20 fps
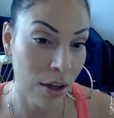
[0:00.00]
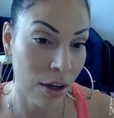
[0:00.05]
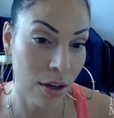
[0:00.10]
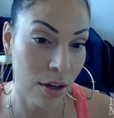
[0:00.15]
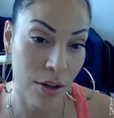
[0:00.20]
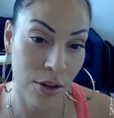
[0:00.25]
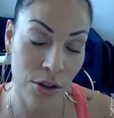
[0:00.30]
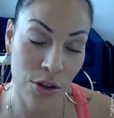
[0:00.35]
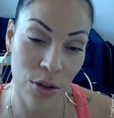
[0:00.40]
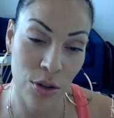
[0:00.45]
And
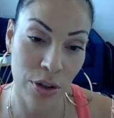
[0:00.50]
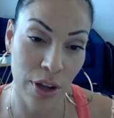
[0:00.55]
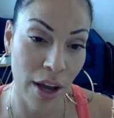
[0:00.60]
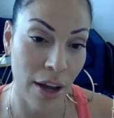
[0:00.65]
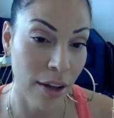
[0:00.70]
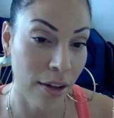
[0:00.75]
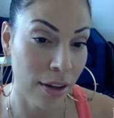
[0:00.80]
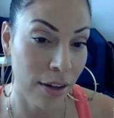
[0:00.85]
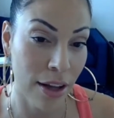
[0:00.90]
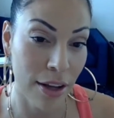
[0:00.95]

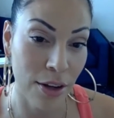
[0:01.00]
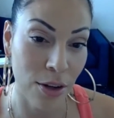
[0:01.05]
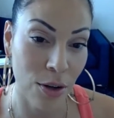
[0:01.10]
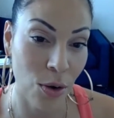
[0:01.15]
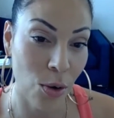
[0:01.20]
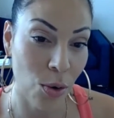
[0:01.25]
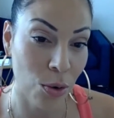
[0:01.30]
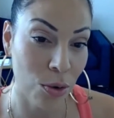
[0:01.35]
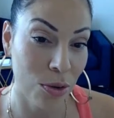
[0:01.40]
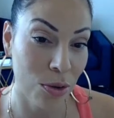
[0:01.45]
a
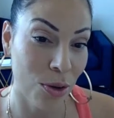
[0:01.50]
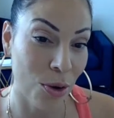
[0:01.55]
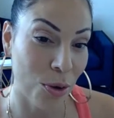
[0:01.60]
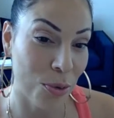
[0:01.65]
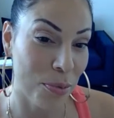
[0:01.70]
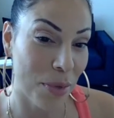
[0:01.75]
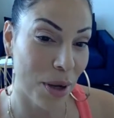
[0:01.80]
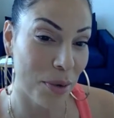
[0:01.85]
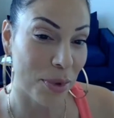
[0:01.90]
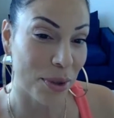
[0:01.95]
lot of
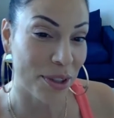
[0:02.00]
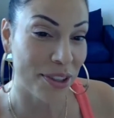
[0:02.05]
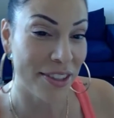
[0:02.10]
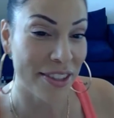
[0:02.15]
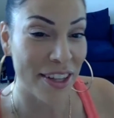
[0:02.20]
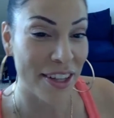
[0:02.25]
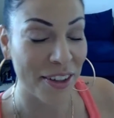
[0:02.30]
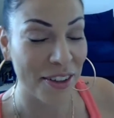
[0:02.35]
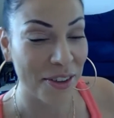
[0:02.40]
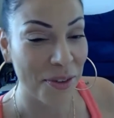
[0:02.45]
gold
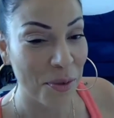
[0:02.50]
members.